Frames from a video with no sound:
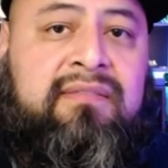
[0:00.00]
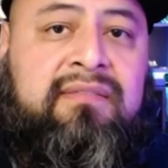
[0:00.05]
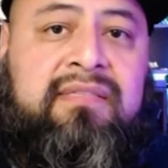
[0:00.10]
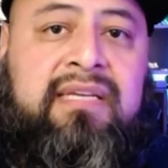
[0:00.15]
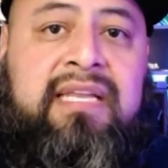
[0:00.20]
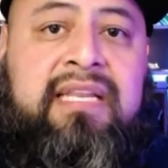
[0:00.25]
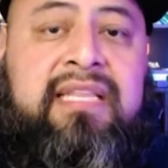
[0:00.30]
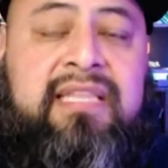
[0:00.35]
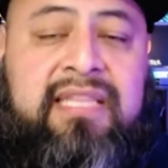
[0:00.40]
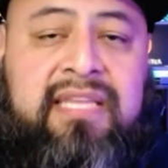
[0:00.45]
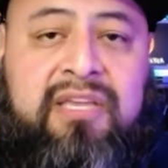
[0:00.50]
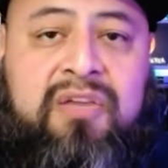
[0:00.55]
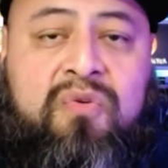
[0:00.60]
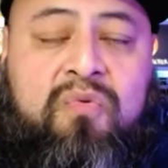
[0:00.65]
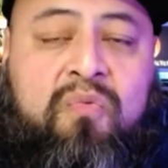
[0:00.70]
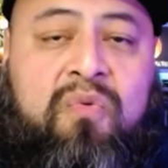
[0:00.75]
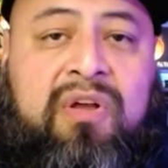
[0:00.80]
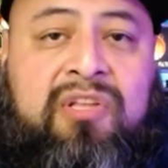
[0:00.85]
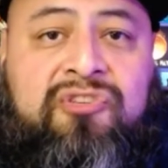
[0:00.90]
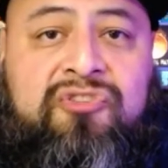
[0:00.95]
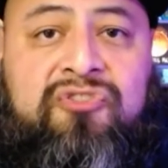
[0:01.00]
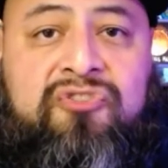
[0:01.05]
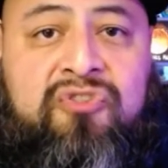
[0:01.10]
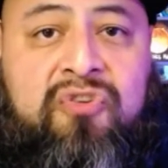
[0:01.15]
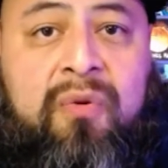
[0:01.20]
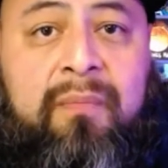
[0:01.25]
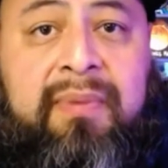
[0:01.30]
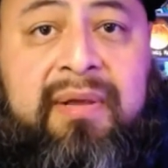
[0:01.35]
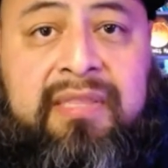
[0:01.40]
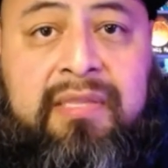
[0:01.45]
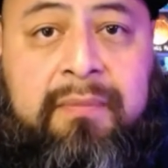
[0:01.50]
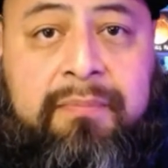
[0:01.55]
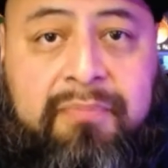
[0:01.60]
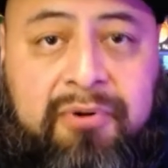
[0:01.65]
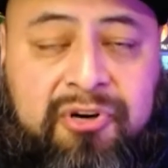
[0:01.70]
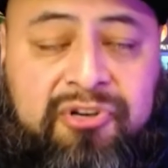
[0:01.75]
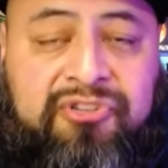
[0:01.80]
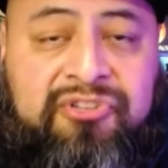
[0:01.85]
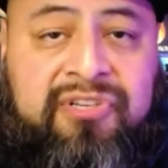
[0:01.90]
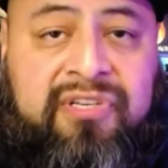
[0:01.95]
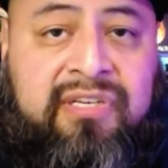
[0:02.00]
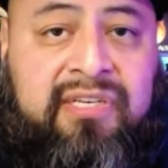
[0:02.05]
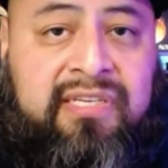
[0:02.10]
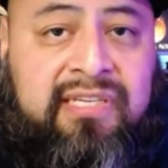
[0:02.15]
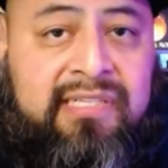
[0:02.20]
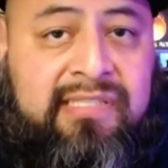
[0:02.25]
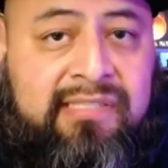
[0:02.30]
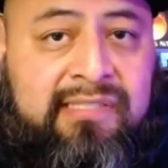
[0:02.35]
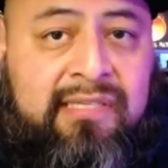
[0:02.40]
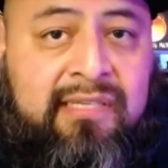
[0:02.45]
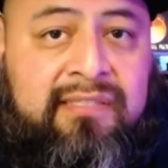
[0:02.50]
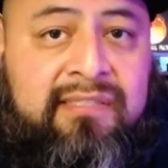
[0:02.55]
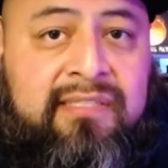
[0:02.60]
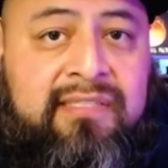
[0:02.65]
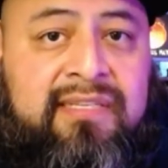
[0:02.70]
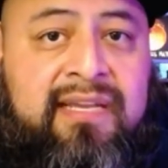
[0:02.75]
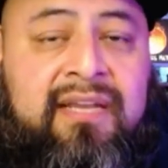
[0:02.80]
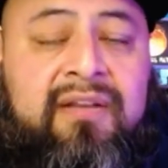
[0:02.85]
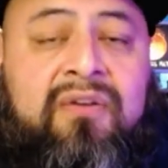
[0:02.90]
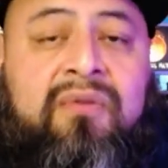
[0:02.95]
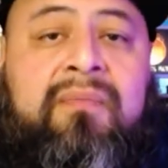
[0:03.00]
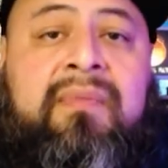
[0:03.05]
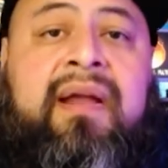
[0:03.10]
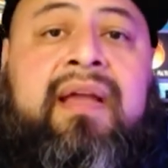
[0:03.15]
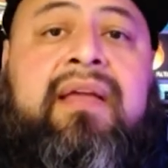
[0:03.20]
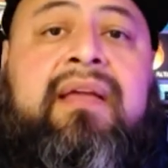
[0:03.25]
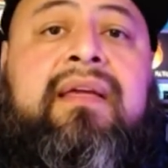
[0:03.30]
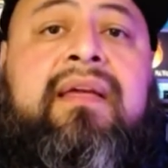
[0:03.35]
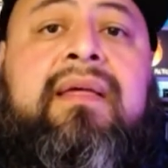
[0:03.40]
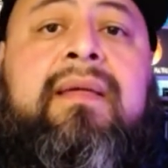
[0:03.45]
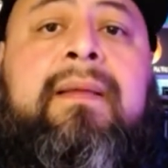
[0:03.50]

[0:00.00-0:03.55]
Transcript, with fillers: anything you want to know about the person is Delta Tango Mike.